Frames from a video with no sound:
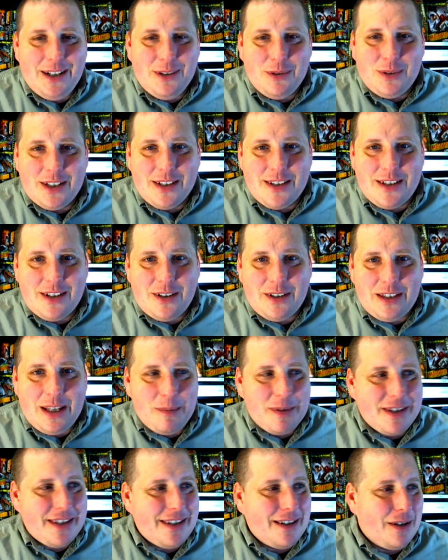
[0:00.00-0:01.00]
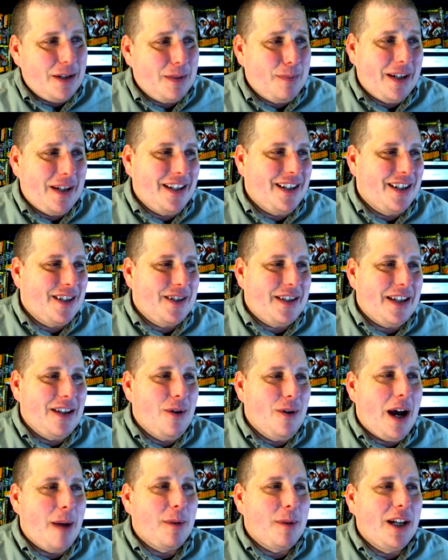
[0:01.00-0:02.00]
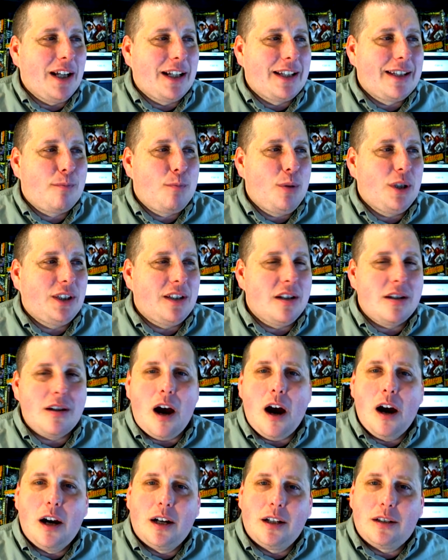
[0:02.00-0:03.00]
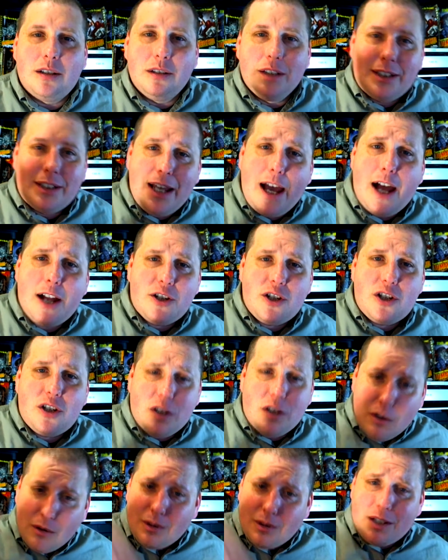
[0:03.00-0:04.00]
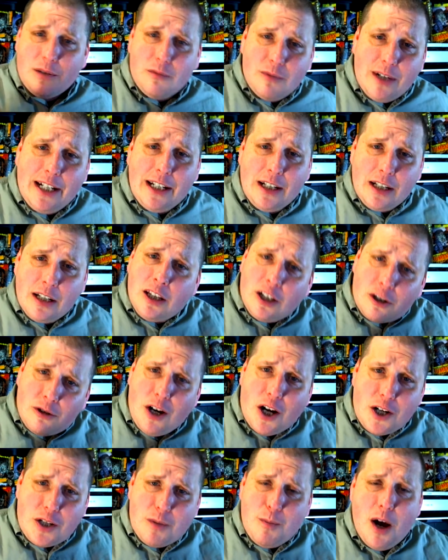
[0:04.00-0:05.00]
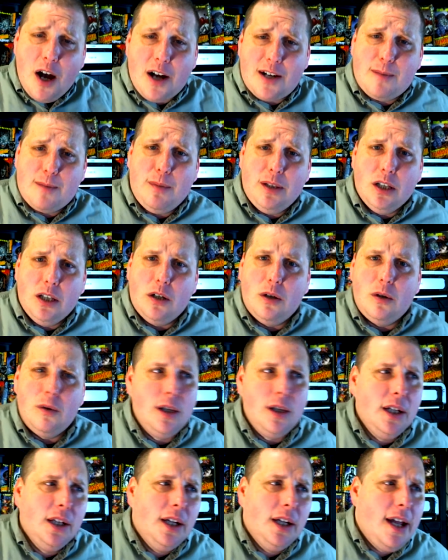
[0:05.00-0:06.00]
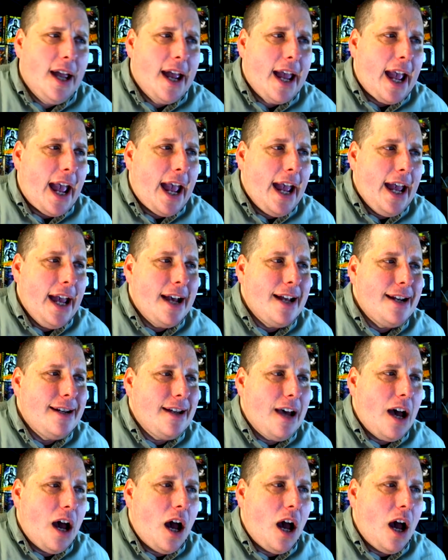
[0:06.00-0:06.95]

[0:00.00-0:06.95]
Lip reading: don't consider it that much serious. But I just, you know, I'm going to put this article attached. You know, can read it in the crotch box below. And